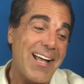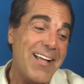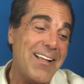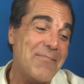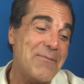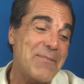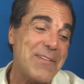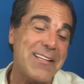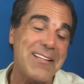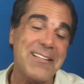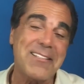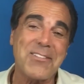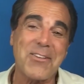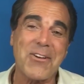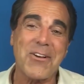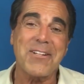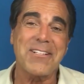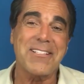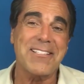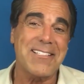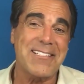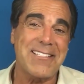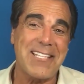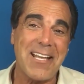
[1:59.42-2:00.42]
I mean, it's
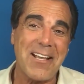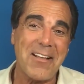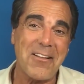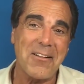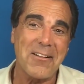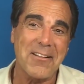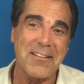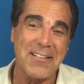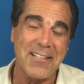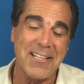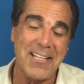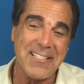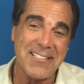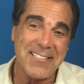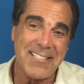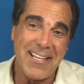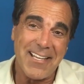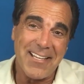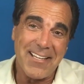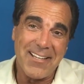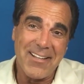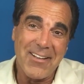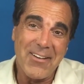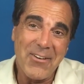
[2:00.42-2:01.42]
hard to tell unless
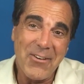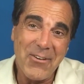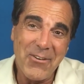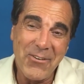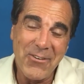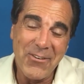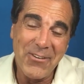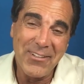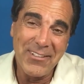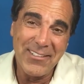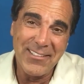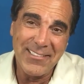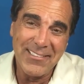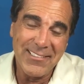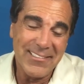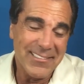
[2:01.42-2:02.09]
I know